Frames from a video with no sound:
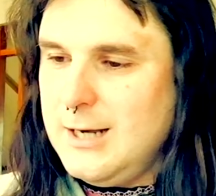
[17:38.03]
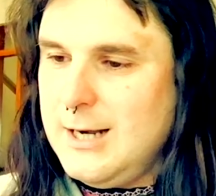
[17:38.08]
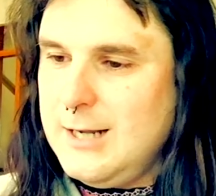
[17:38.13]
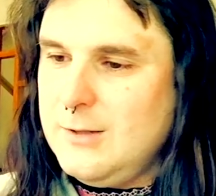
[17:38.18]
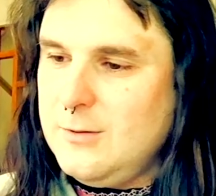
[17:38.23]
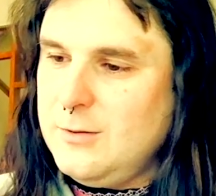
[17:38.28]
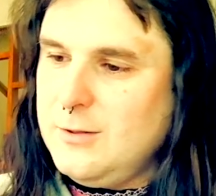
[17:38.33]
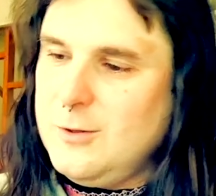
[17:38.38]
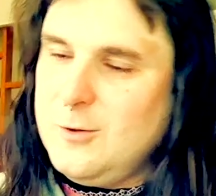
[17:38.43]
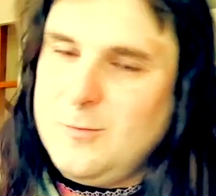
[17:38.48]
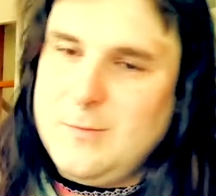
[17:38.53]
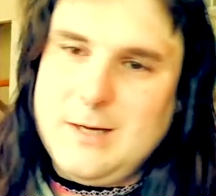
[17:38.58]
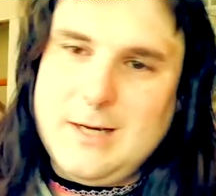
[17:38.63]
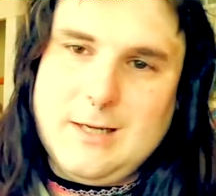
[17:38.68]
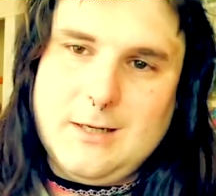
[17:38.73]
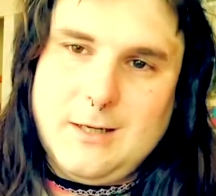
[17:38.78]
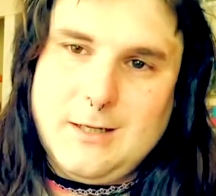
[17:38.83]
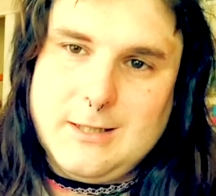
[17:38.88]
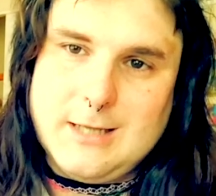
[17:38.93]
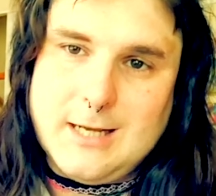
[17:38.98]
I don't know,
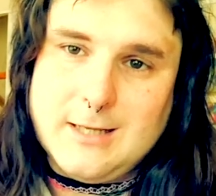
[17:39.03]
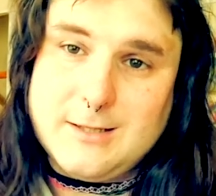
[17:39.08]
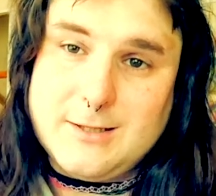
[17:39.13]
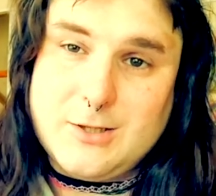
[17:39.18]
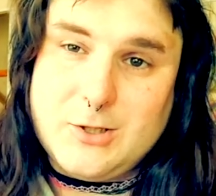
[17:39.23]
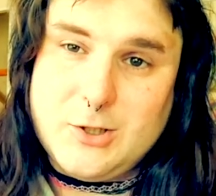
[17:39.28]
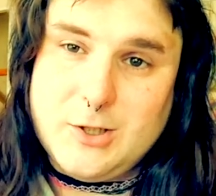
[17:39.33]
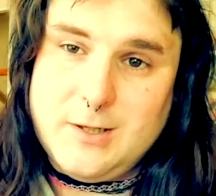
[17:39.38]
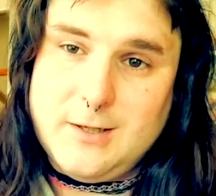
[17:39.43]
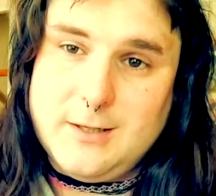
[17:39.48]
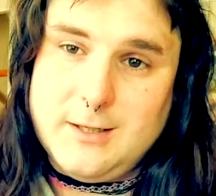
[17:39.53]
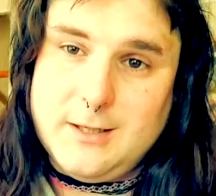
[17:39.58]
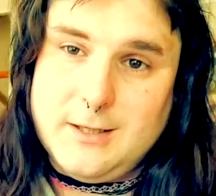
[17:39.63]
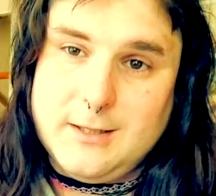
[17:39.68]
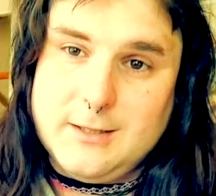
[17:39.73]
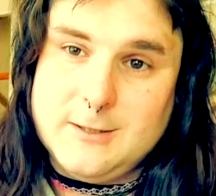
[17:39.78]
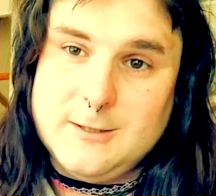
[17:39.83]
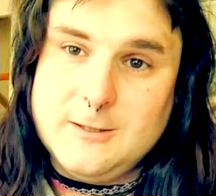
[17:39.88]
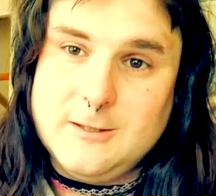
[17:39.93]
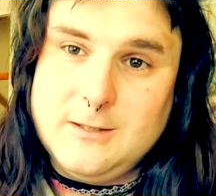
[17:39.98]
man, like, that's
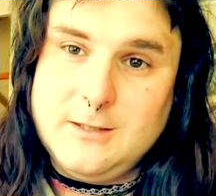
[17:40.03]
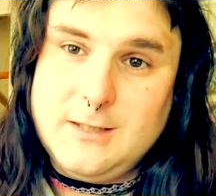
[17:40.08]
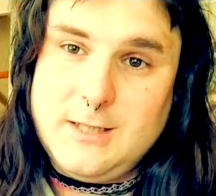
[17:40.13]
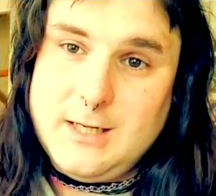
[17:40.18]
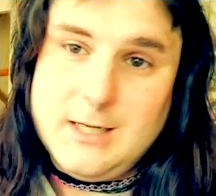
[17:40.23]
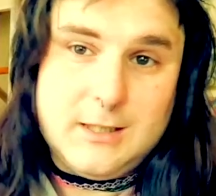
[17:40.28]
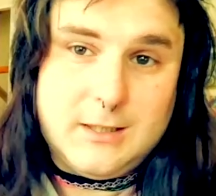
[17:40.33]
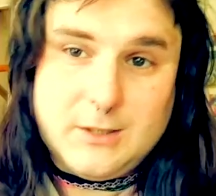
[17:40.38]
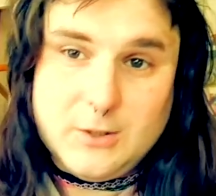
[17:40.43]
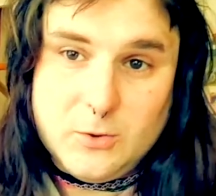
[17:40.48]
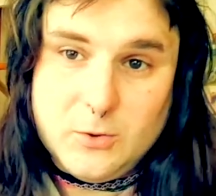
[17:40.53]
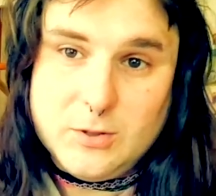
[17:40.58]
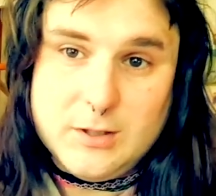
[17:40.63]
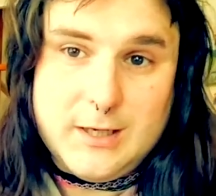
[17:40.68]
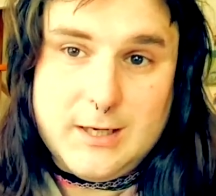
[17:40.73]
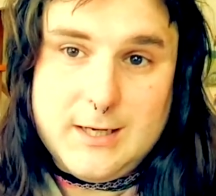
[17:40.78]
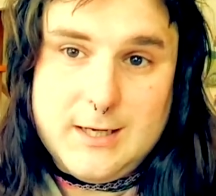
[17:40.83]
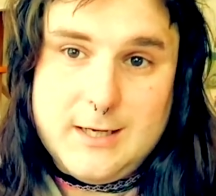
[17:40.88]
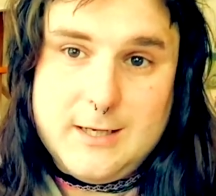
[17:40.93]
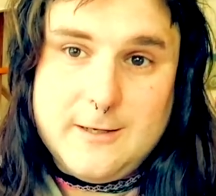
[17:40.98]
cheating. You can't do
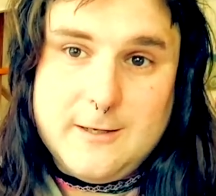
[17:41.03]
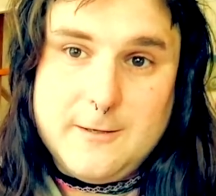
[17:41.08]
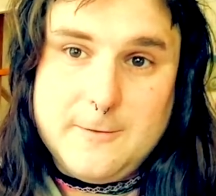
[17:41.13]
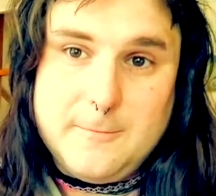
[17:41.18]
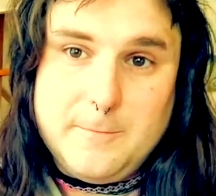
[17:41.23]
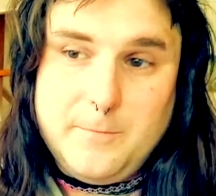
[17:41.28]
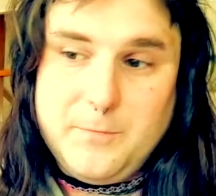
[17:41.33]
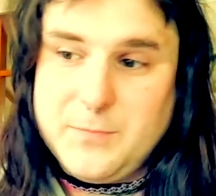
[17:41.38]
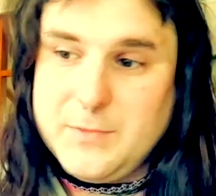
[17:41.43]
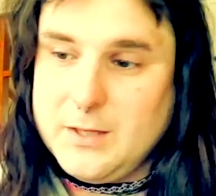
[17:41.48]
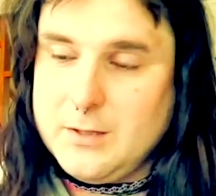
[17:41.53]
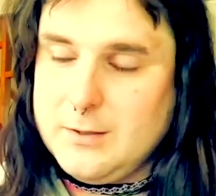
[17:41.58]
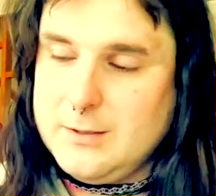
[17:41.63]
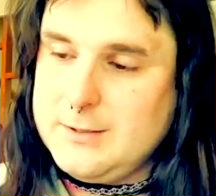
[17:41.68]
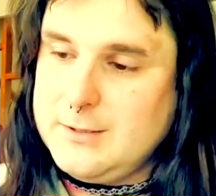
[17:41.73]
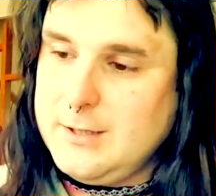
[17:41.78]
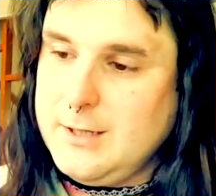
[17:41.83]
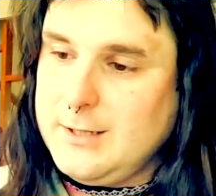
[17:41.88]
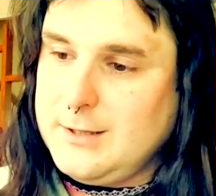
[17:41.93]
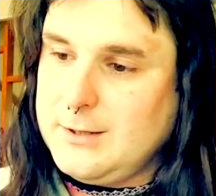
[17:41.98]
that.
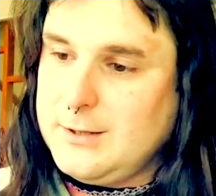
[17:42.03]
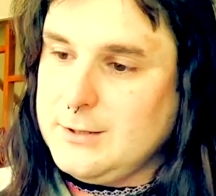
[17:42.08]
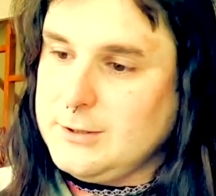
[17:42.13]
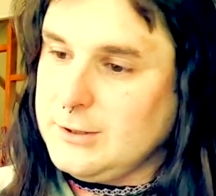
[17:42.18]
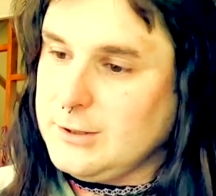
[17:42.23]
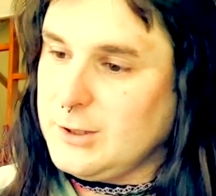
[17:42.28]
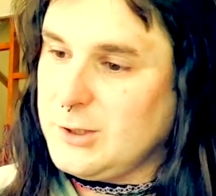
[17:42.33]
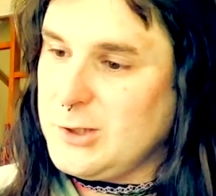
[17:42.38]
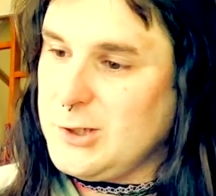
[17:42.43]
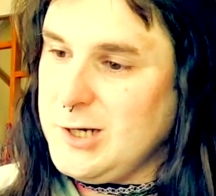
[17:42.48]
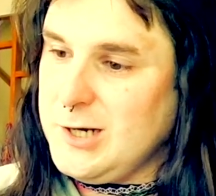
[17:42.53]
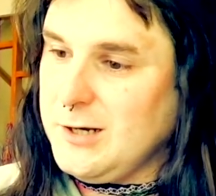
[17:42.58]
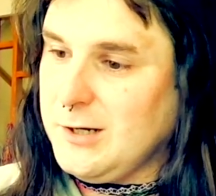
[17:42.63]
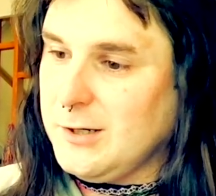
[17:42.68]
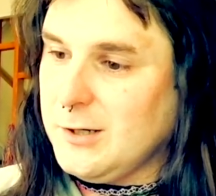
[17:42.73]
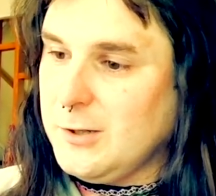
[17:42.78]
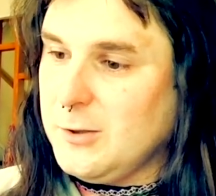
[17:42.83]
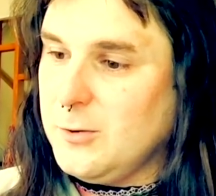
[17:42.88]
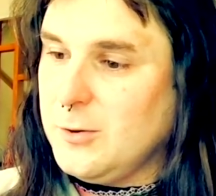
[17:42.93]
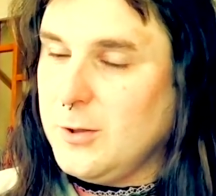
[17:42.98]
Unless, like, there's a cheat
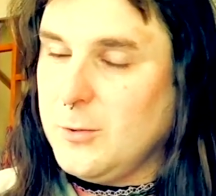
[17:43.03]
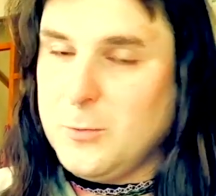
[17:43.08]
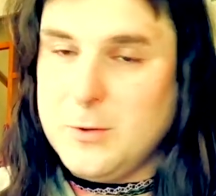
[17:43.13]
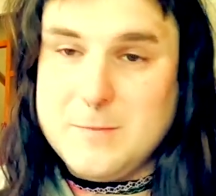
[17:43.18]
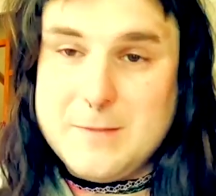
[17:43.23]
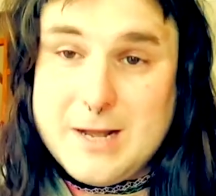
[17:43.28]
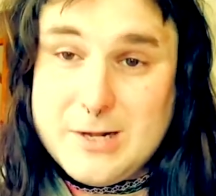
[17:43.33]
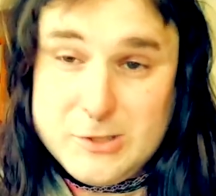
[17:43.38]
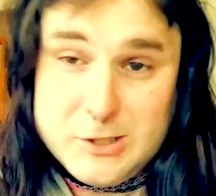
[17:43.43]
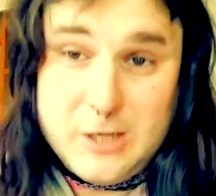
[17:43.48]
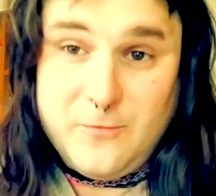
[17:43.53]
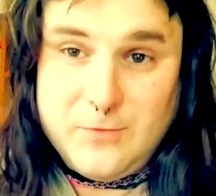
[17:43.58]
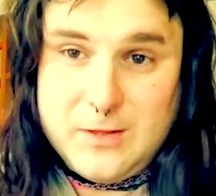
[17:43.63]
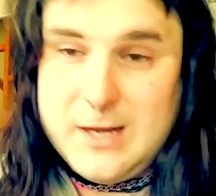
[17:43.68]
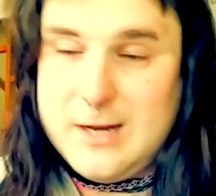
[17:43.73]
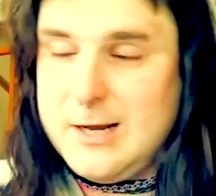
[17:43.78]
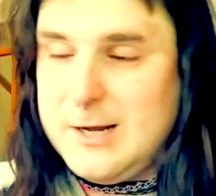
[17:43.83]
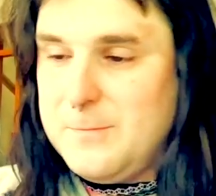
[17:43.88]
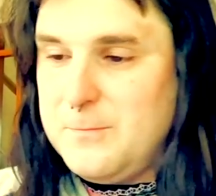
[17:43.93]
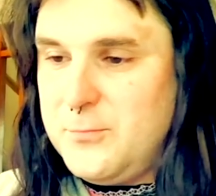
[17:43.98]
code. Imagine if
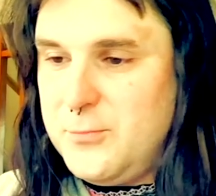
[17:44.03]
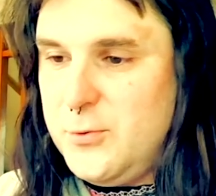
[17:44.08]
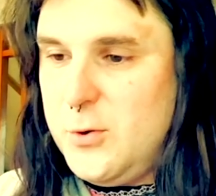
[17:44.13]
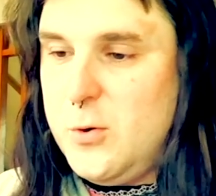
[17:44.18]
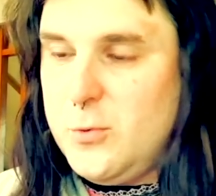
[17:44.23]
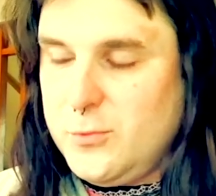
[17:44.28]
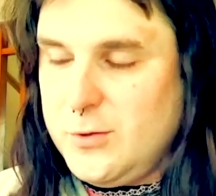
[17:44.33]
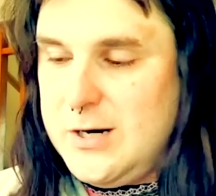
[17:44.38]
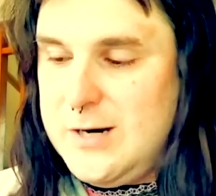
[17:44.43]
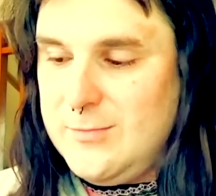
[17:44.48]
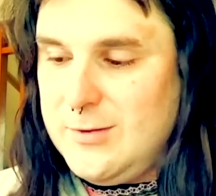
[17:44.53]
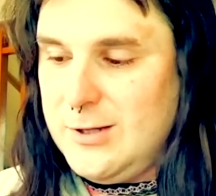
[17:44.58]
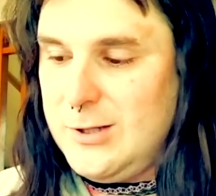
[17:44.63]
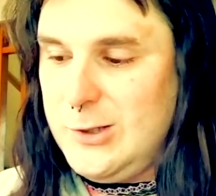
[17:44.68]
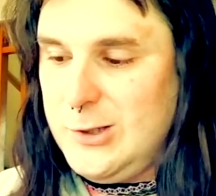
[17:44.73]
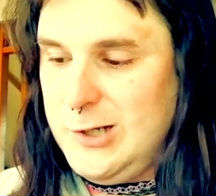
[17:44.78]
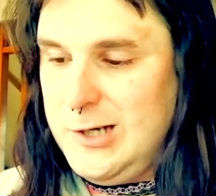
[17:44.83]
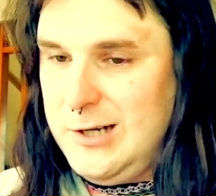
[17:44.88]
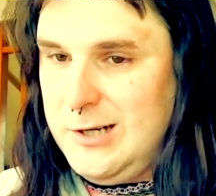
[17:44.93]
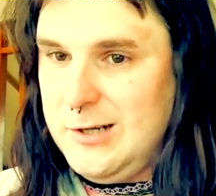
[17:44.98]
they, like, programmed a
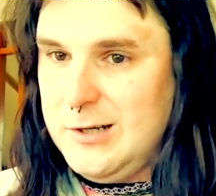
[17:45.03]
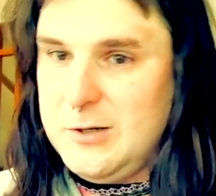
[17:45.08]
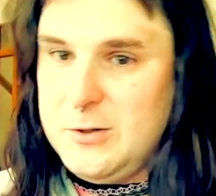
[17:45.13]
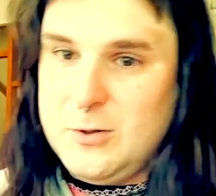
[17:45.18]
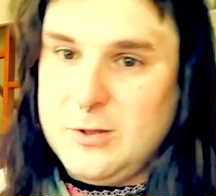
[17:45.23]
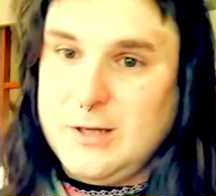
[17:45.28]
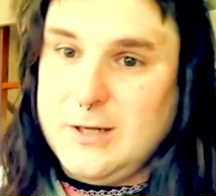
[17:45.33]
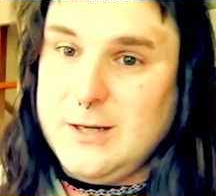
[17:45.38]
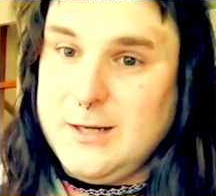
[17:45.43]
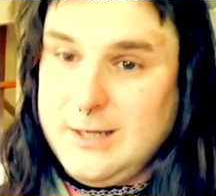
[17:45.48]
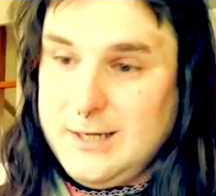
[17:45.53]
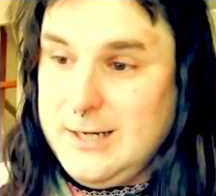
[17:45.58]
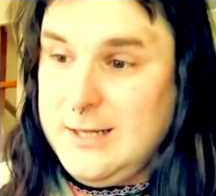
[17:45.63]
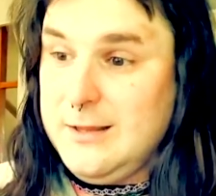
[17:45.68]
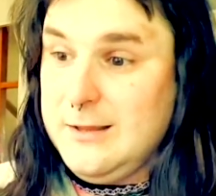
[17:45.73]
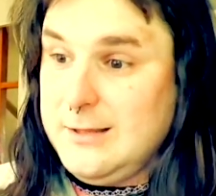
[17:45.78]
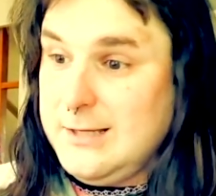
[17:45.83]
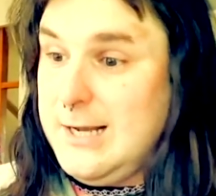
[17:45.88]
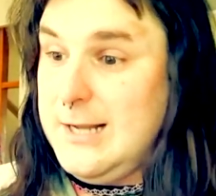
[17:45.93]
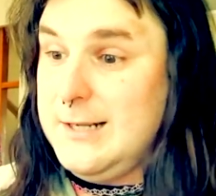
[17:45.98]
cheat code
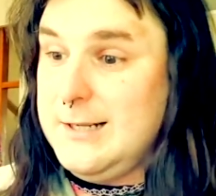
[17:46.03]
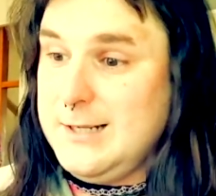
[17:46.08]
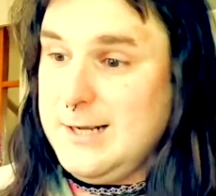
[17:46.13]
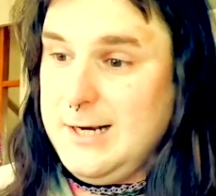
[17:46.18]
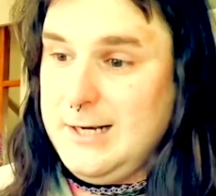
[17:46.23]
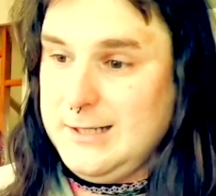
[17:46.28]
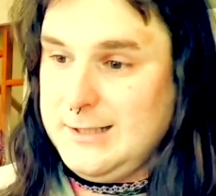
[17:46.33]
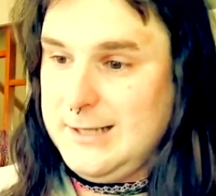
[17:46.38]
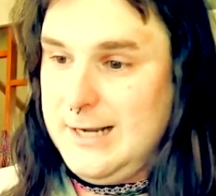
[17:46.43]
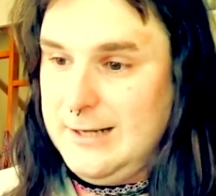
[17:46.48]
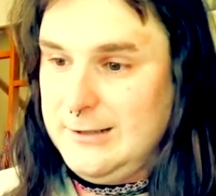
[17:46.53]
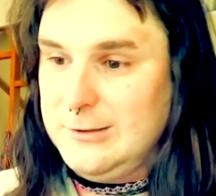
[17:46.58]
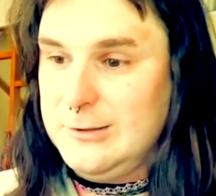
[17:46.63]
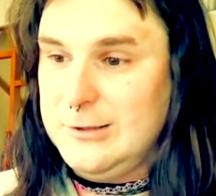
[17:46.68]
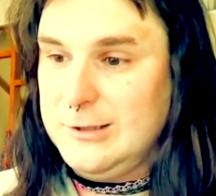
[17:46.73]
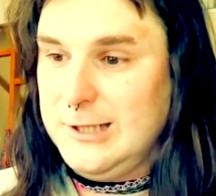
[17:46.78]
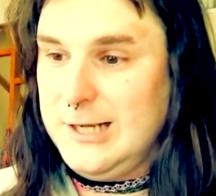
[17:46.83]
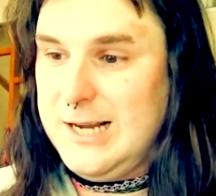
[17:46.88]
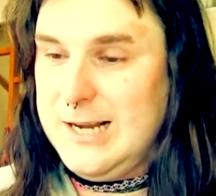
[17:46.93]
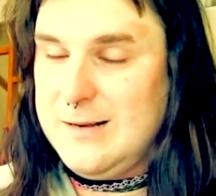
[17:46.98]
in that Sega
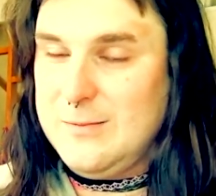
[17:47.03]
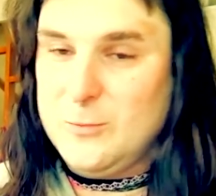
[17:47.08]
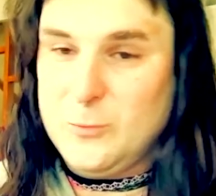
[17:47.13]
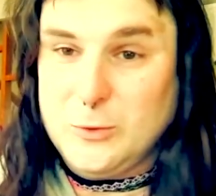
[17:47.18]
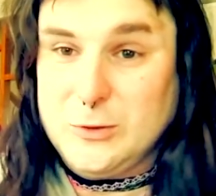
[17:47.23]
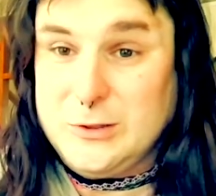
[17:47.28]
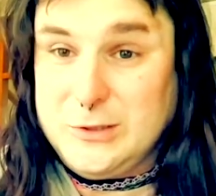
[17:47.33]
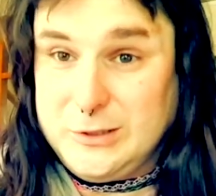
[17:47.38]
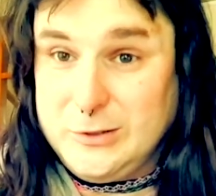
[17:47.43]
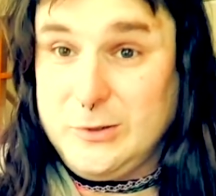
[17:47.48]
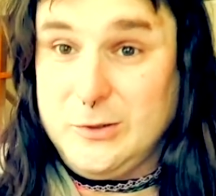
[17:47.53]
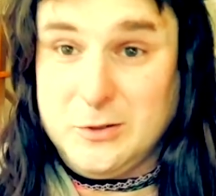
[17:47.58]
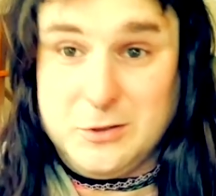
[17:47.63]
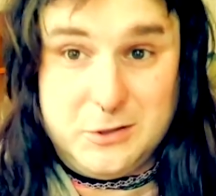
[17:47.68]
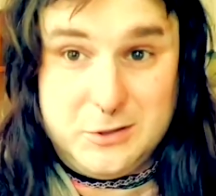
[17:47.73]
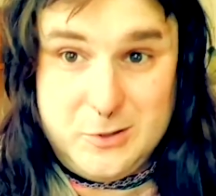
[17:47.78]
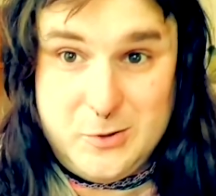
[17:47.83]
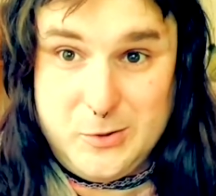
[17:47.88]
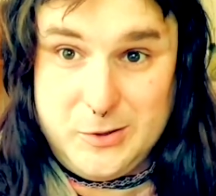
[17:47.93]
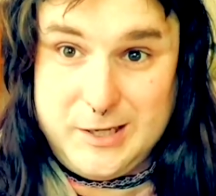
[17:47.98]
Saturn game where you could do